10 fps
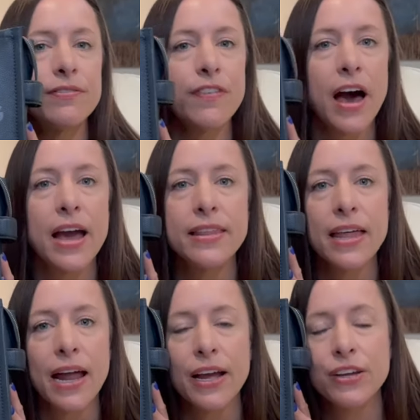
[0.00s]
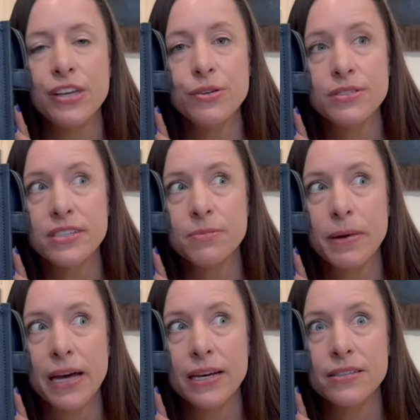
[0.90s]
find that I use this
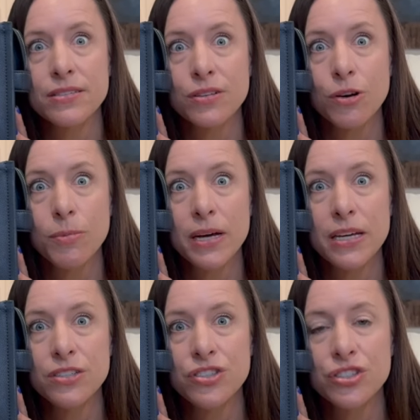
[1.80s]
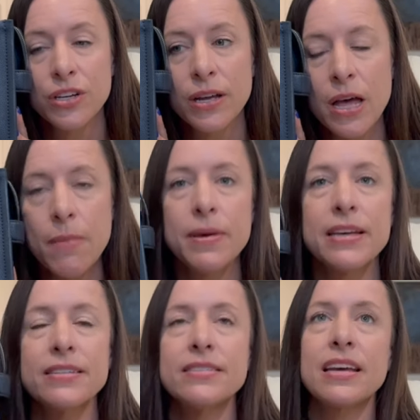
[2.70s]
bag so much
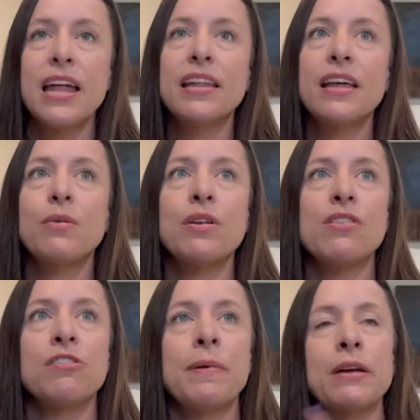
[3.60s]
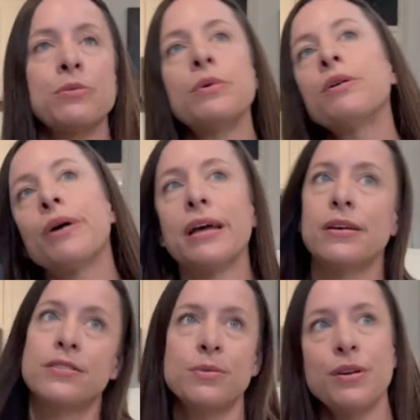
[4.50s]
because it's kind of like one of those bags. What do I
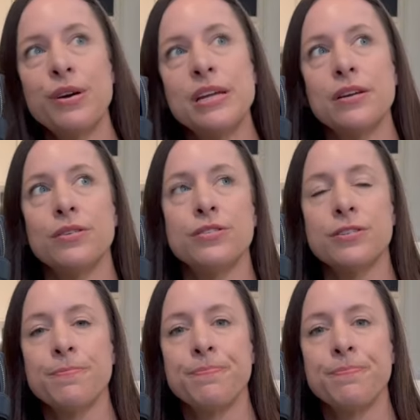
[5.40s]
use? What do I use?